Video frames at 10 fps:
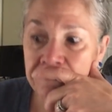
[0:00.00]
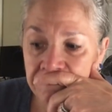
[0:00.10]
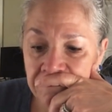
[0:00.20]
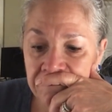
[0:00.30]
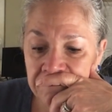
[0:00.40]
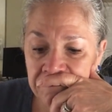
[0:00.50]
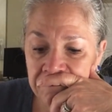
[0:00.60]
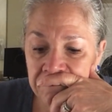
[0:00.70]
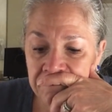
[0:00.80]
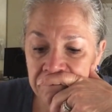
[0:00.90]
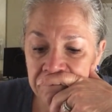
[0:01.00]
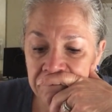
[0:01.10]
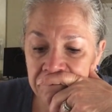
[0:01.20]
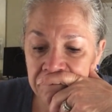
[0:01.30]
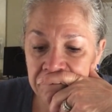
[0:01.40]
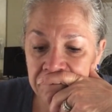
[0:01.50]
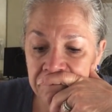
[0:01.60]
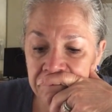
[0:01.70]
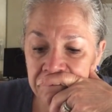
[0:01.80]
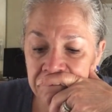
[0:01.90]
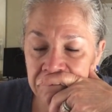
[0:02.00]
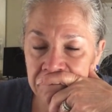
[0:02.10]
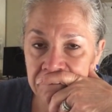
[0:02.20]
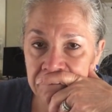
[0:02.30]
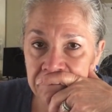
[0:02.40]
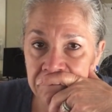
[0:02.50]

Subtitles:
Nobody speaks.